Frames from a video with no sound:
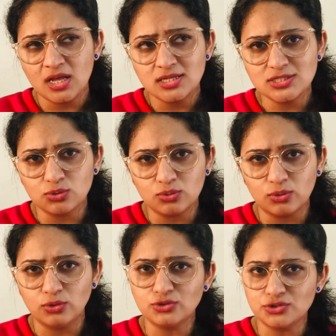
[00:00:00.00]
So
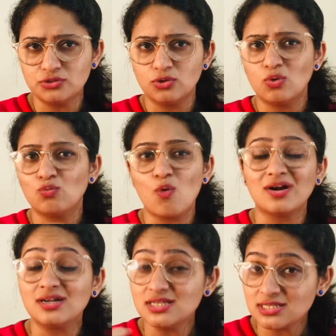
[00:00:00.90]
you should know
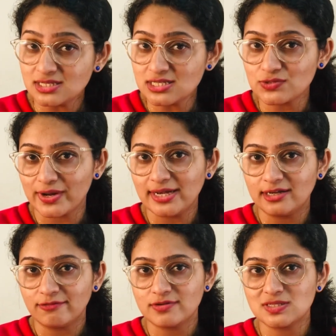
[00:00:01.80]
what is this trade
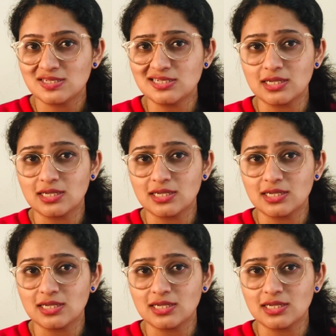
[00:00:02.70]
deficit